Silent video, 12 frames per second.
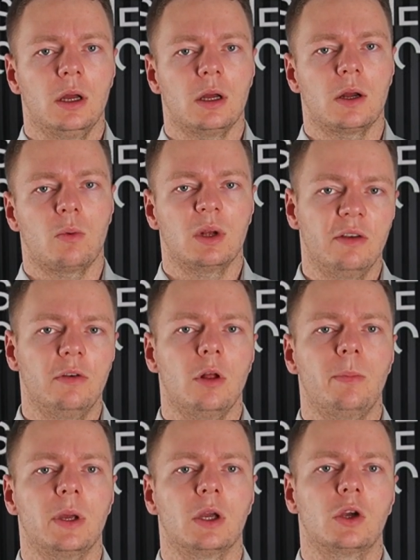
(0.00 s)
when
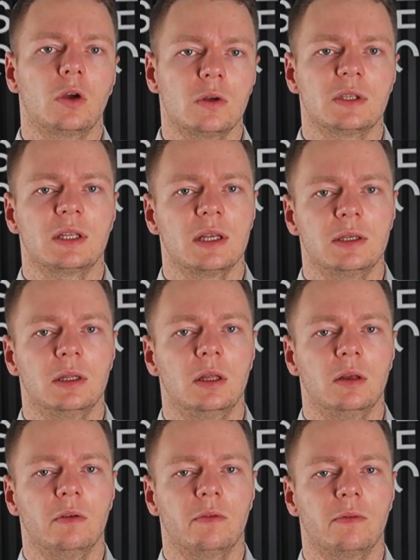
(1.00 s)
developing
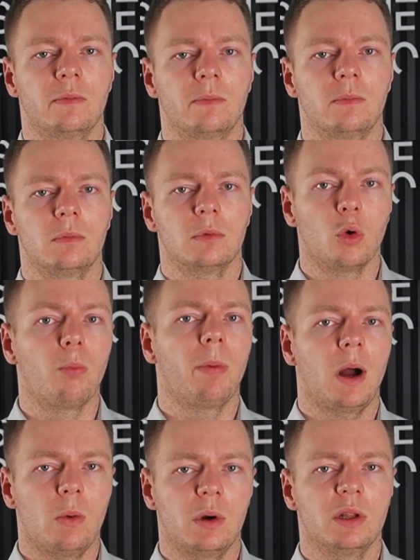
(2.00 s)
cost-sensitive,
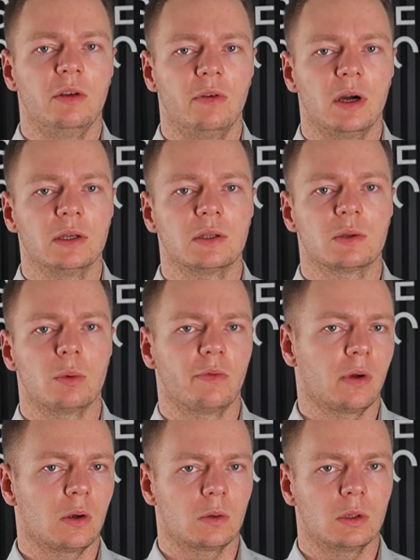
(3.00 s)
low-power devices
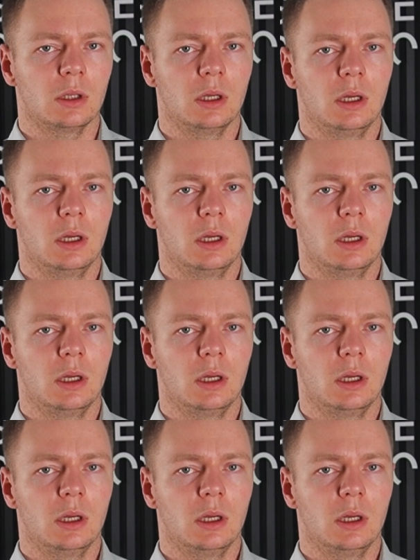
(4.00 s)
without